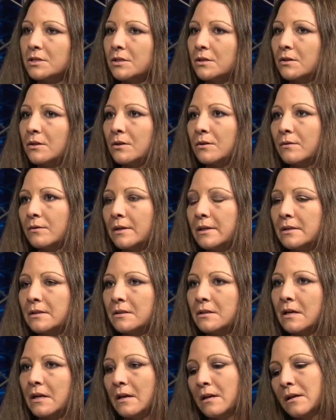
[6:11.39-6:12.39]
You know,
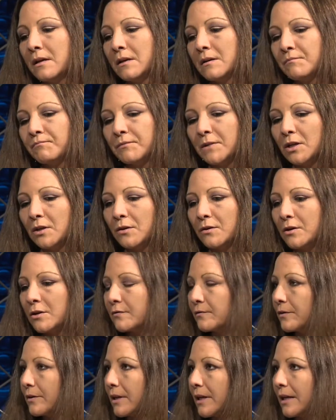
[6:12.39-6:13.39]
and you know,
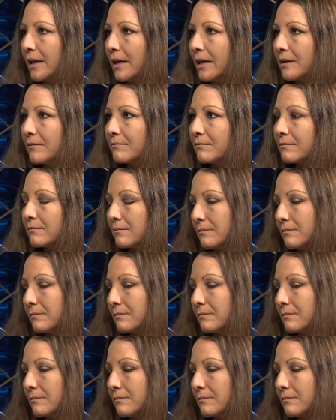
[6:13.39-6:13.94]
hopefully he,